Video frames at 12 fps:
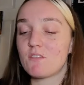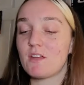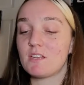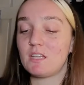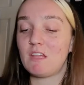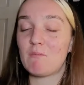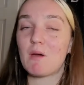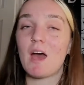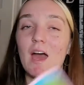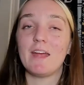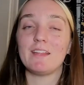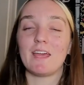I've had to leave
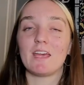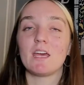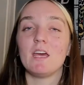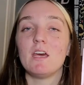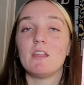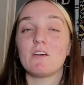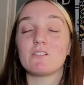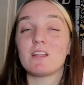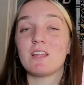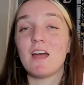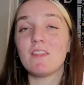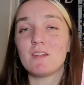behind. Like, there's a
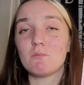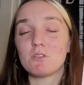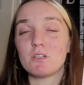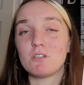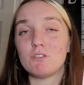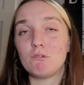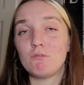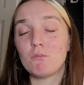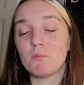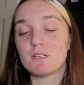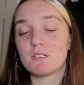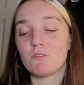lot that I'm trying to do
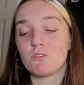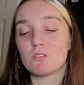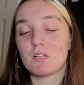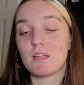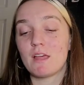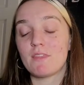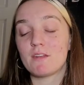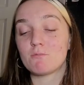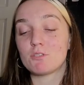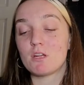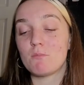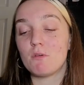for myself. There's a lot that I'm
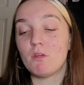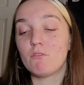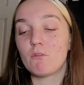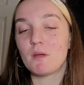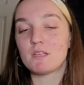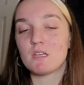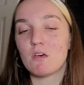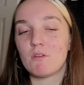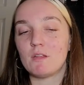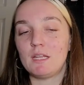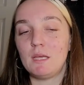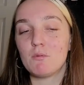trying to build for myself.
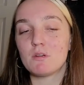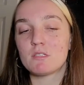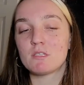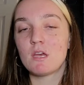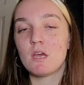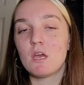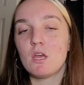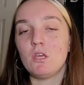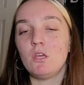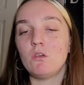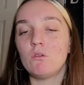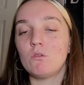And Libras,
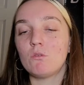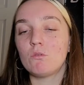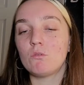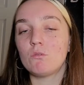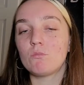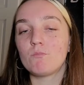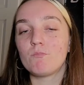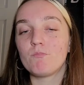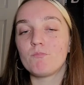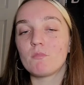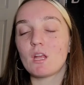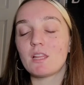
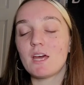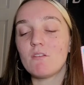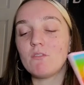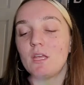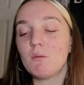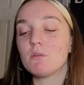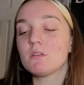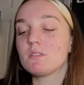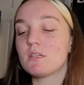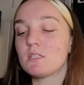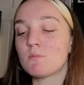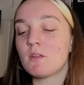a lot of Libras,
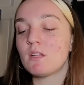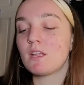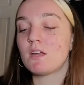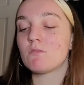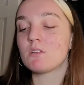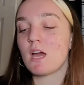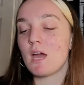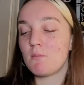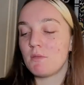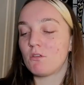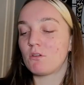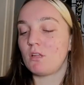they spend a lot of
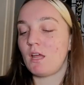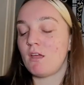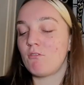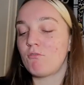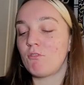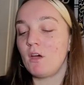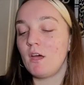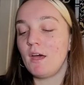time in their life